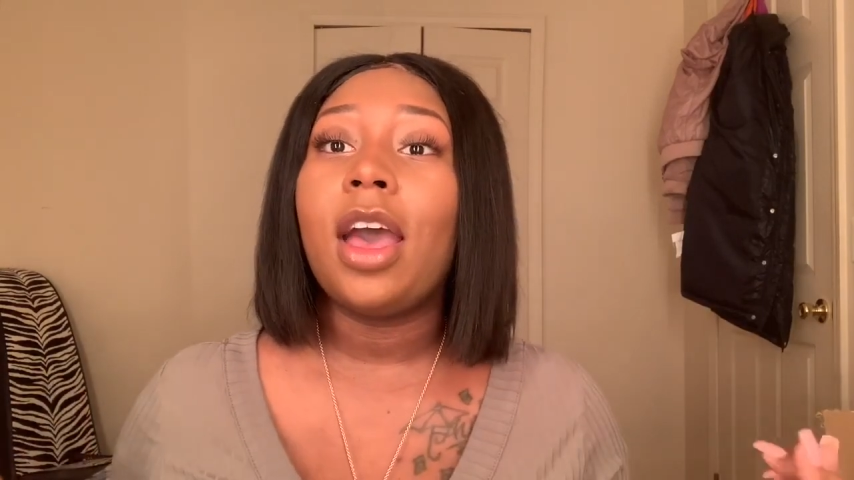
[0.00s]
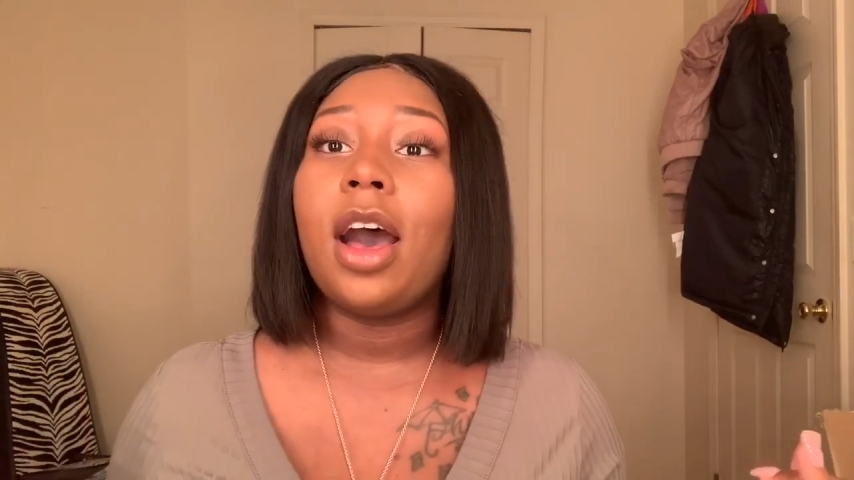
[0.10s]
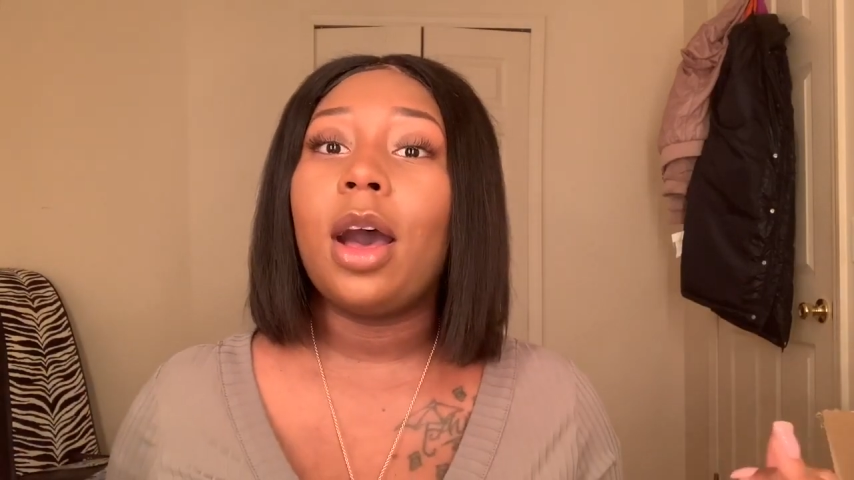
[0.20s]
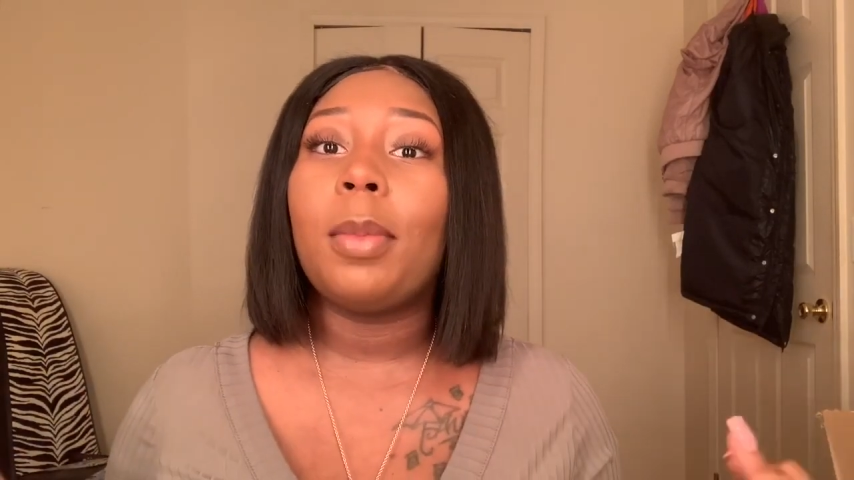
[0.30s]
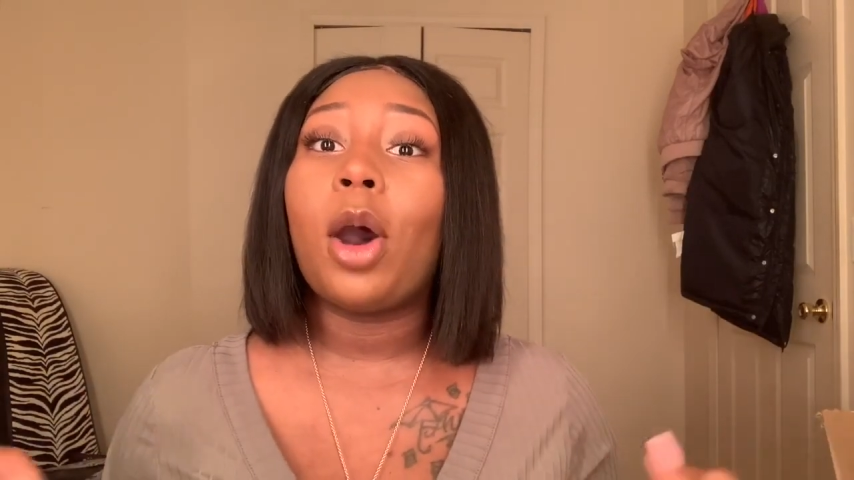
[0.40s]

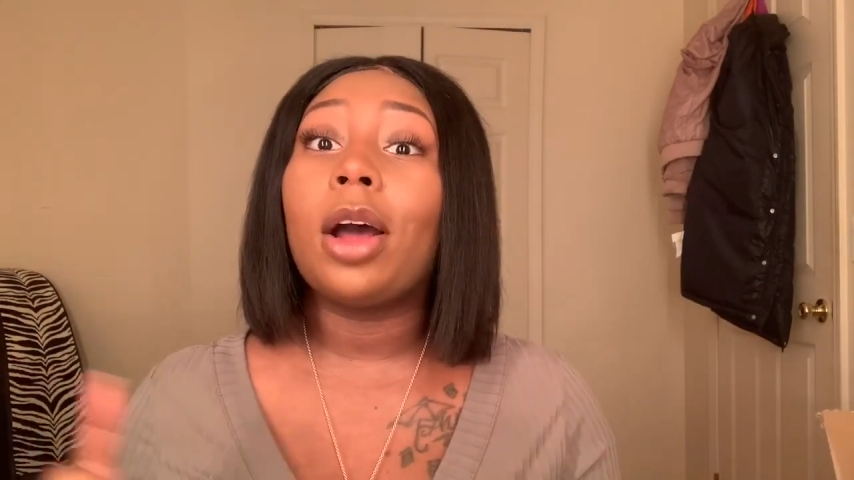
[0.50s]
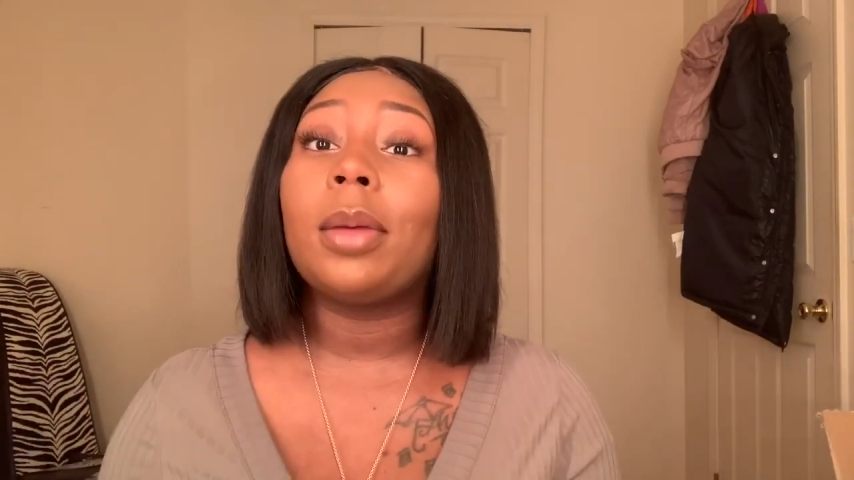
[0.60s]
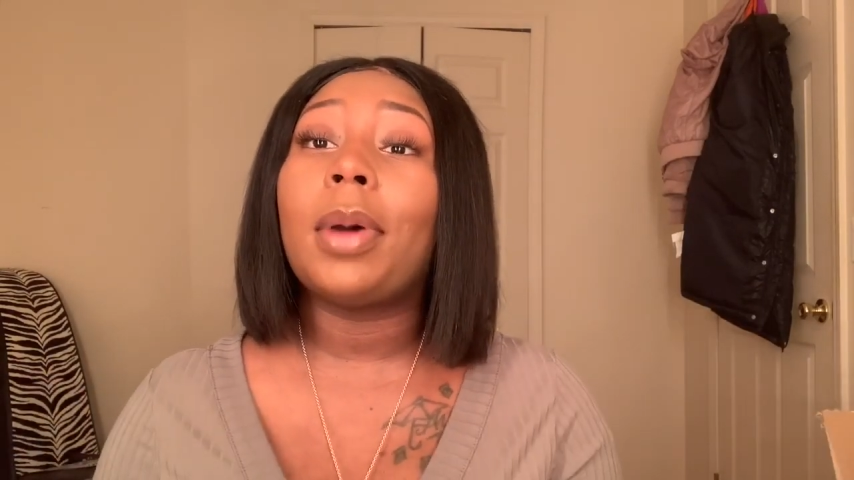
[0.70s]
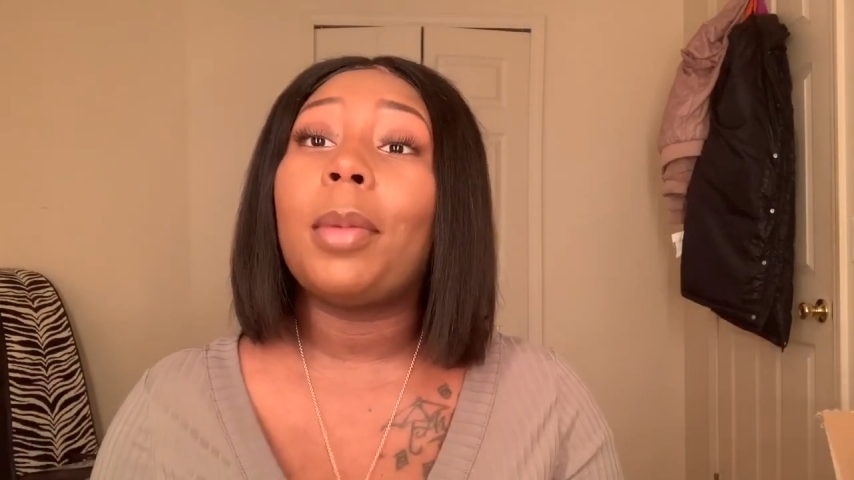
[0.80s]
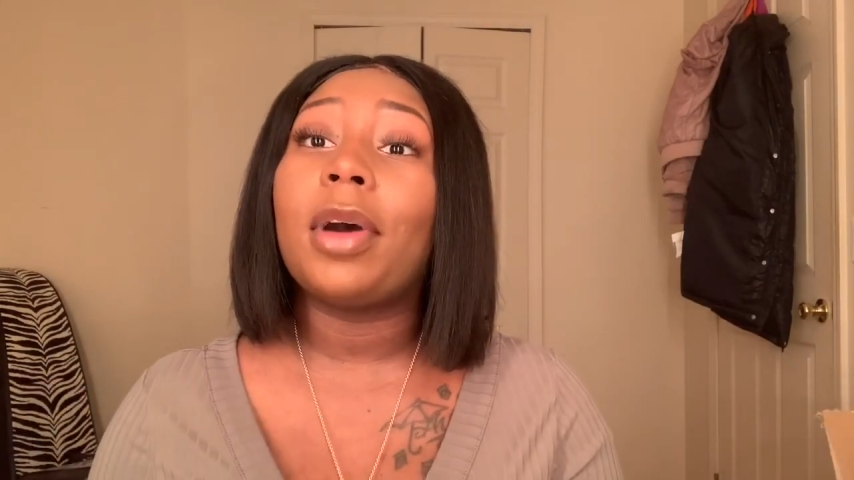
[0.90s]
all
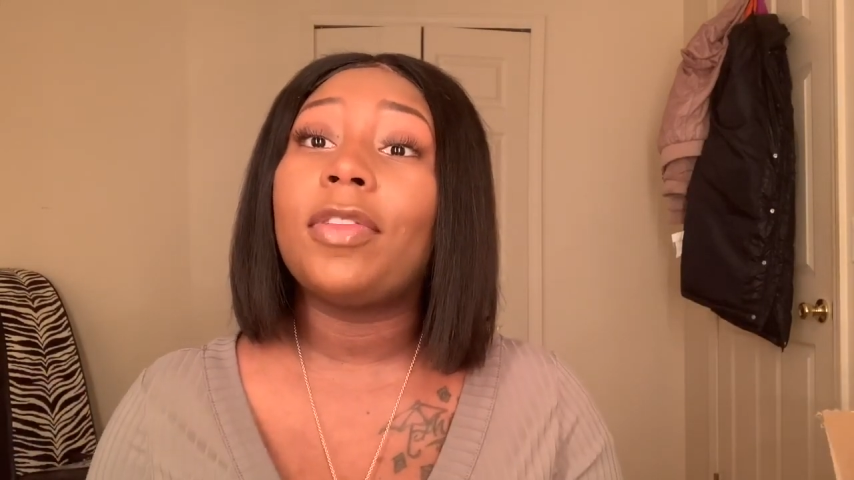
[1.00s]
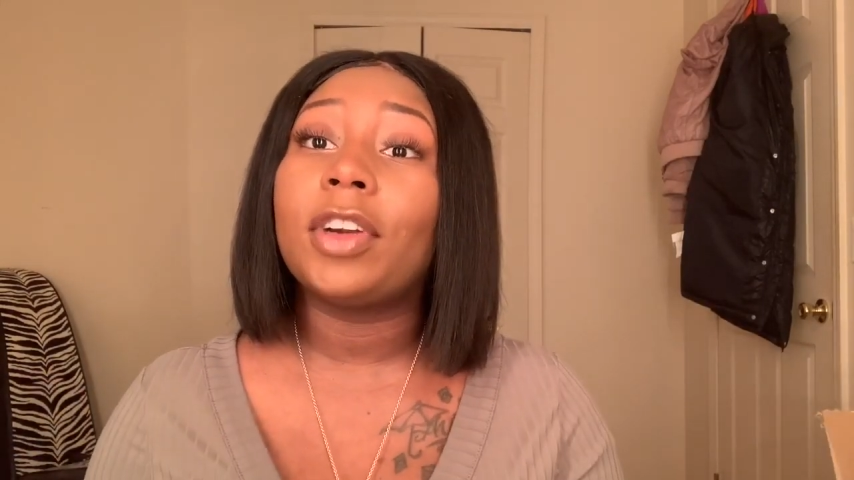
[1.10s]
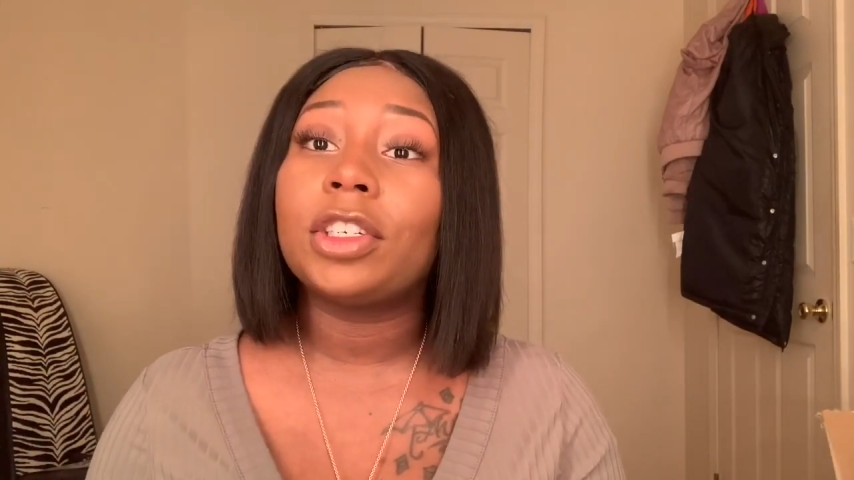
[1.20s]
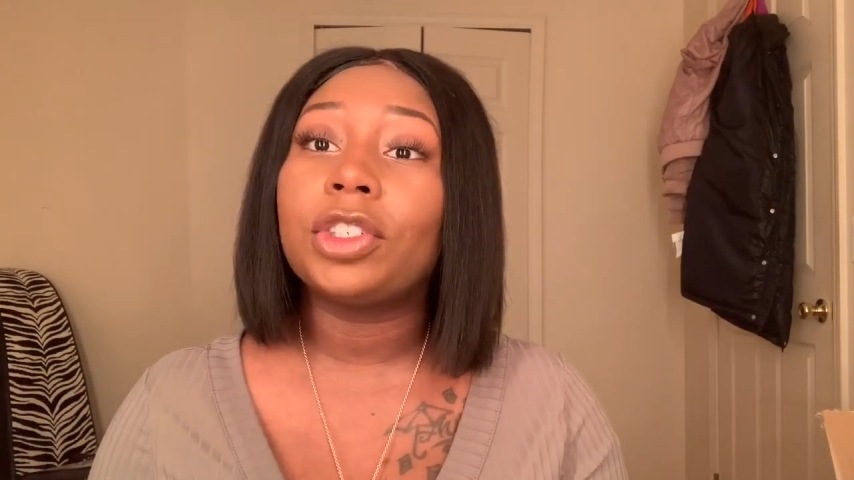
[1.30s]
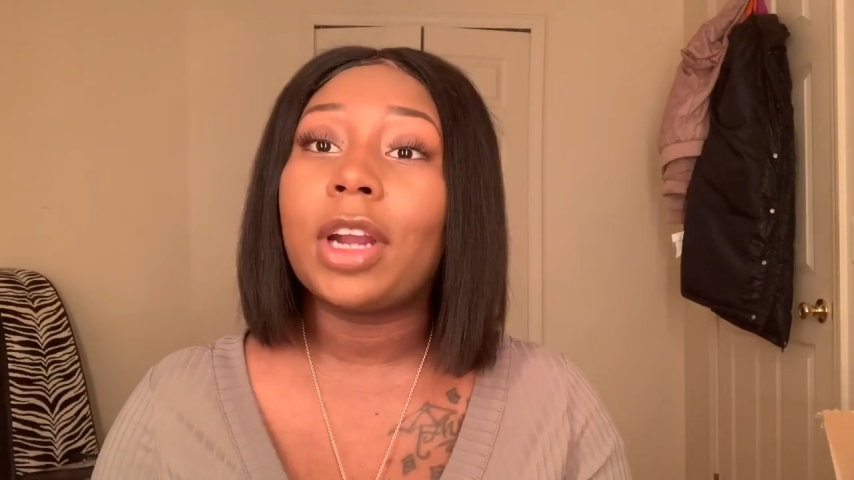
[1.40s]
about my
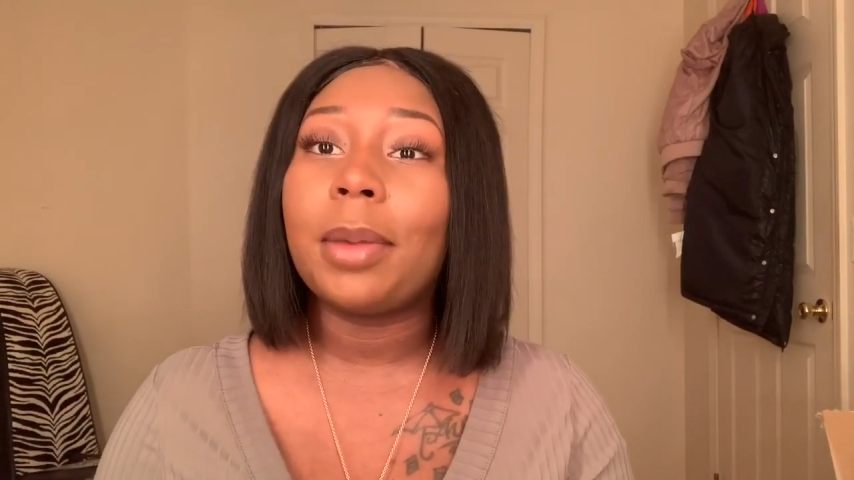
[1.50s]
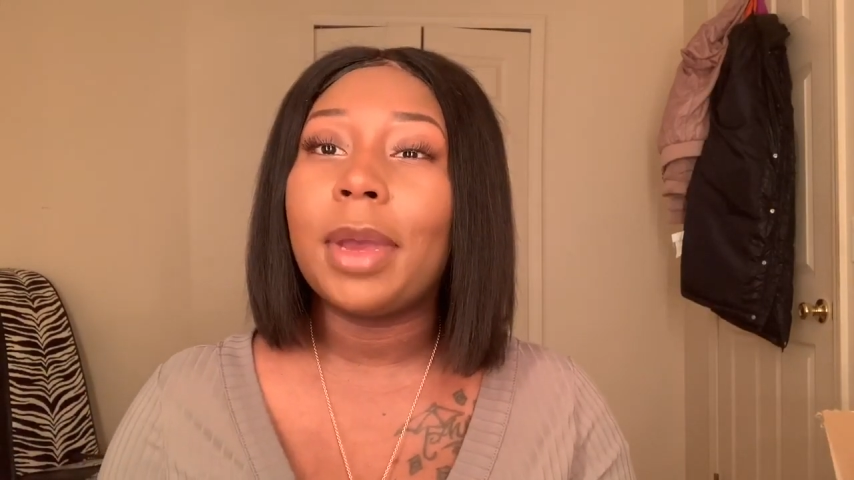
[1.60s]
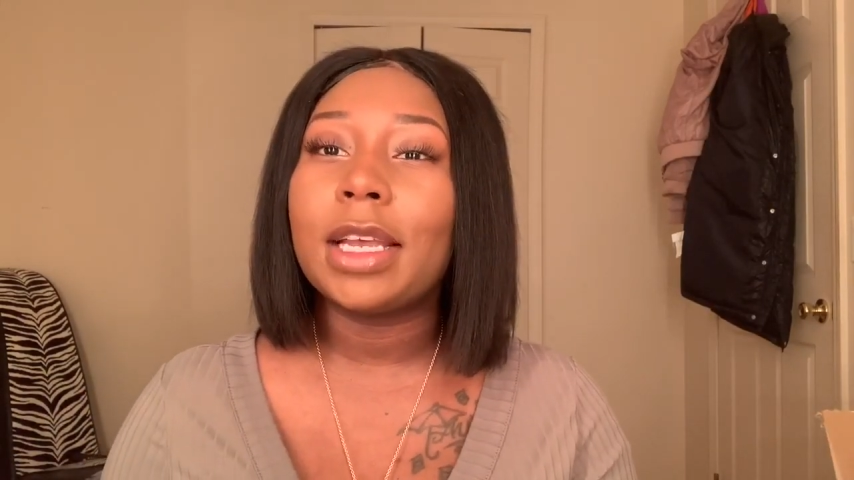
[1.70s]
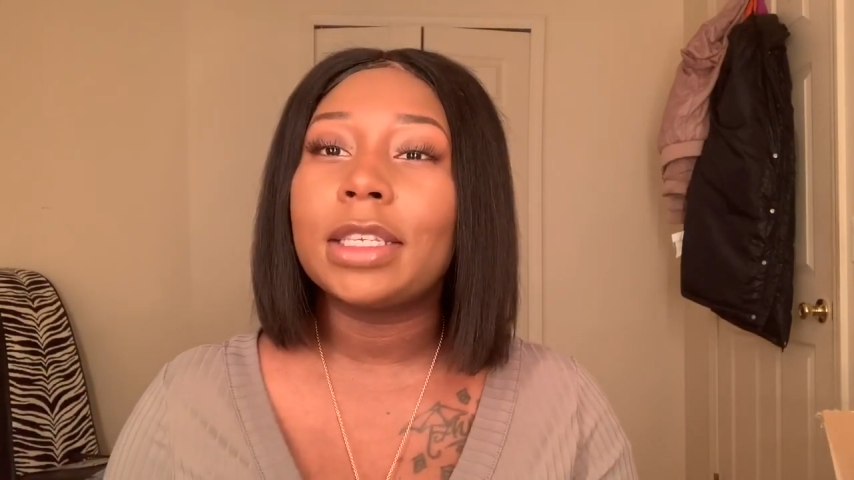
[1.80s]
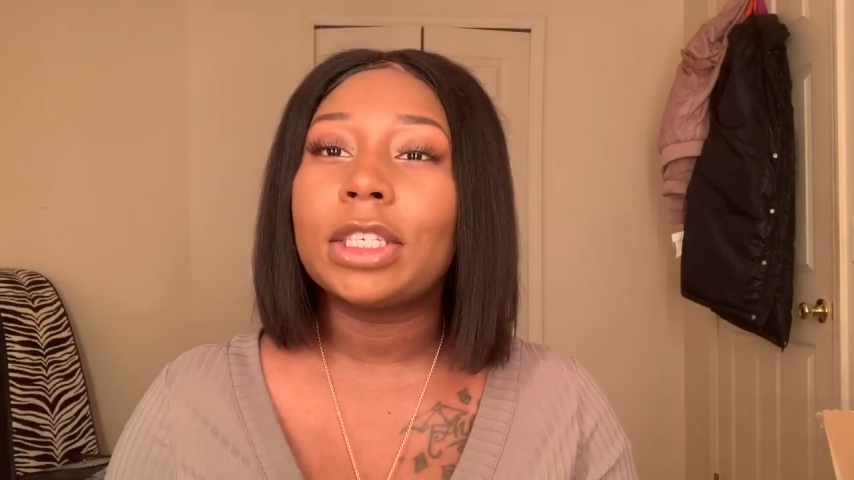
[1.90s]
first
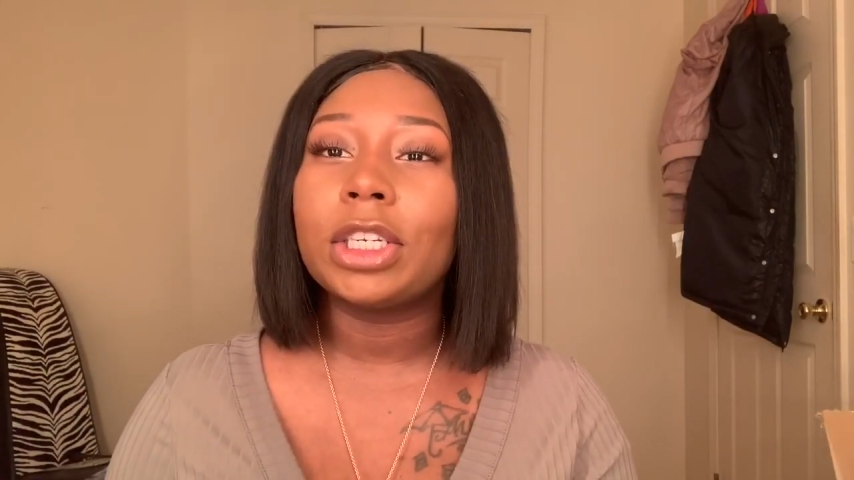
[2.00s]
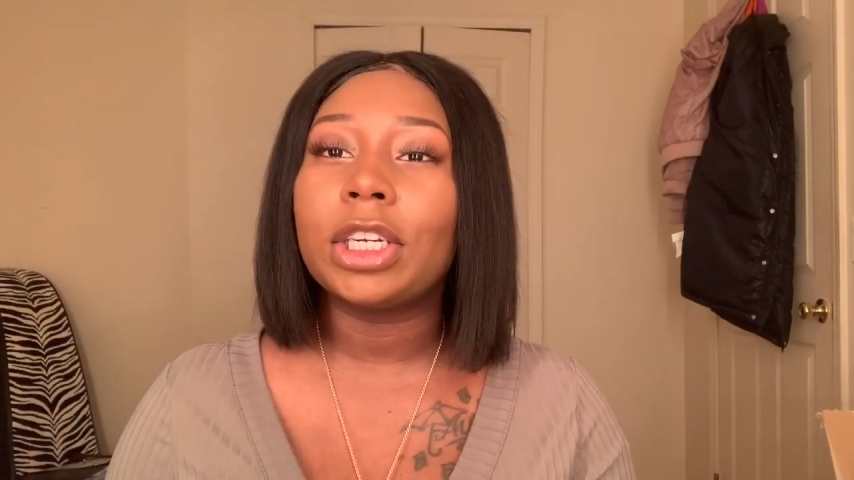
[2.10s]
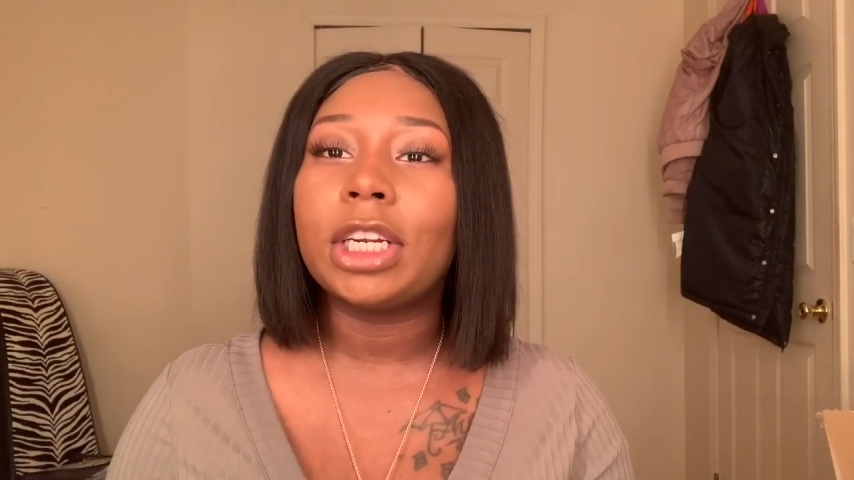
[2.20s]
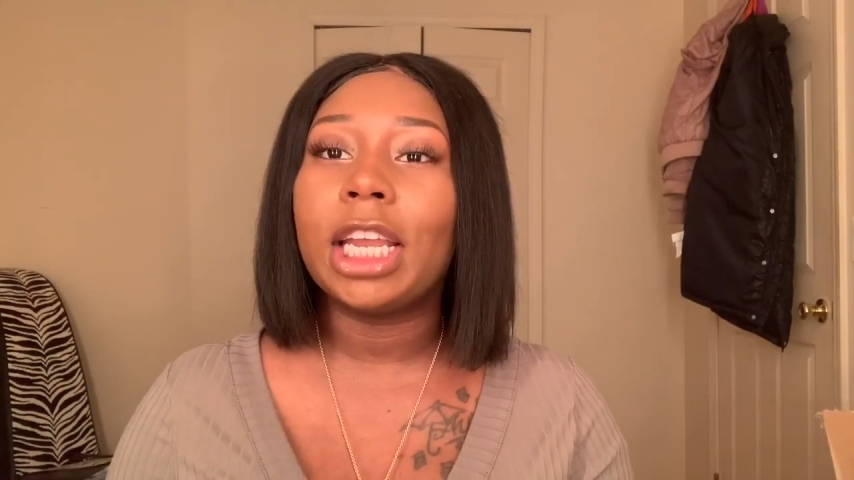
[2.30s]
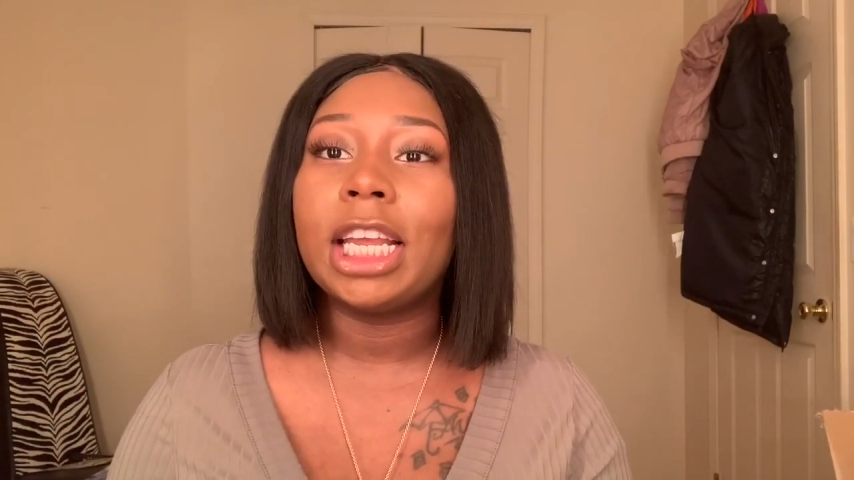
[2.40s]
trimester,